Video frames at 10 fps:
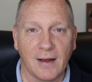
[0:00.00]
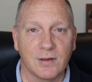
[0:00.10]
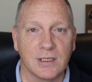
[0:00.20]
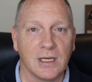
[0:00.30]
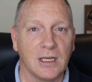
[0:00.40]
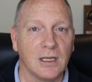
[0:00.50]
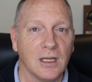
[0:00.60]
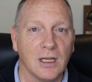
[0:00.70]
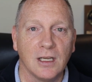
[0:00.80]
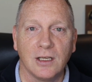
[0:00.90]
I've seen,
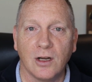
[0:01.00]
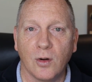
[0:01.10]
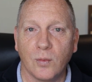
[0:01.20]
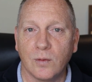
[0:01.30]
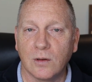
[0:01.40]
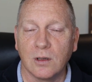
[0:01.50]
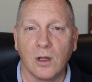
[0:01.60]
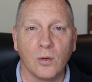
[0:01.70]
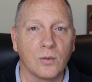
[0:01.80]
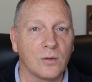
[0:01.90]

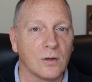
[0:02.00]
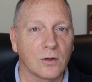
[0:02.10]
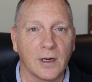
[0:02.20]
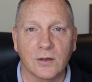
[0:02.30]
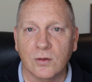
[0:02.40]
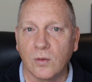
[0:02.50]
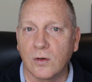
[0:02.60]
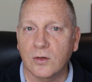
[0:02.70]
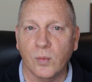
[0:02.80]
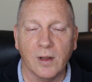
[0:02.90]
low credit
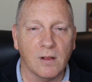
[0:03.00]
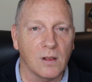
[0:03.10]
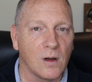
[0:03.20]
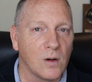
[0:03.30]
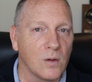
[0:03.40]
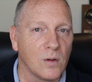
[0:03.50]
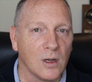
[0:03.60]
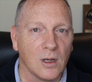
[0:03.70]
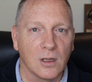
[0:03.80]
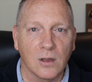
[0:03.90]
scores with low
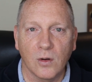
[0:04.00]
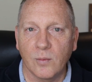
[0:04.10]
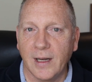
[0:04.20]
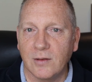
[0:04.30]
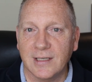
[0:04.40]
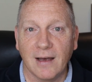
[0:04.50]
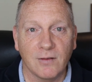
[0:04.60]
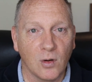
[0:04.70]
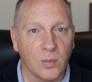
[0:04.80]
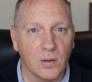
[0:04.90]
loan amounts have
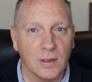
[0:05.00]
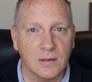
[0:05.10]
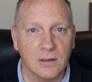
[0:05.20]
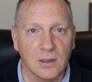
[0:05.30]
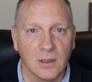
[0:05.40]
no points,